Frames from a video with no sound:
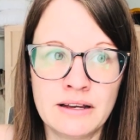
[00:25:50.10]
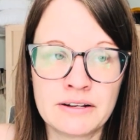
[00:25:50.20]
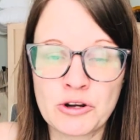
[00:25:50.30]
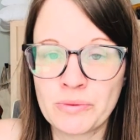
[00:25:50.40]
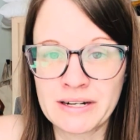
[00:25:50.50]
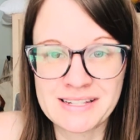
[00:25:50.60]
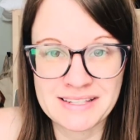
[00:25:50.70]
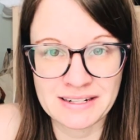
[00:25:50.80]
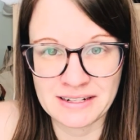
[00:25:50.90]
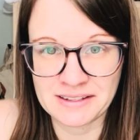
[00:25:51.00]
Nobody
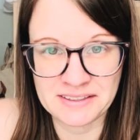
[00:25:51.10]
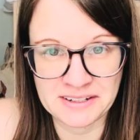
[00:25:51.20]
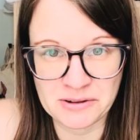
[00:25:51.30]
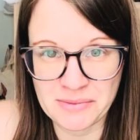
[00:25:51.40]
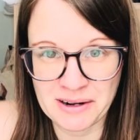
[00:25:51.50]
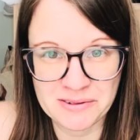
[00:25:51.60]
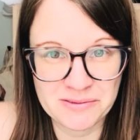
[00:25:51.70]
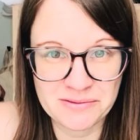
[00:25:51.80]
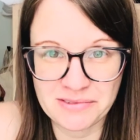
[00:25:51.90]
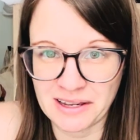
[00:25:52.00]
said anything about
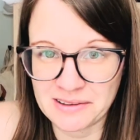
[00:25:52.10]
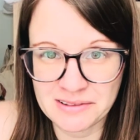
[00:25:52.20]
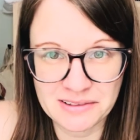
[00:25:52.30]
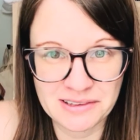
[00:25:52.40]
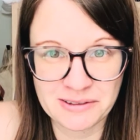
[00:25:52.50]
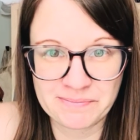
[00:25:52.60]
faith.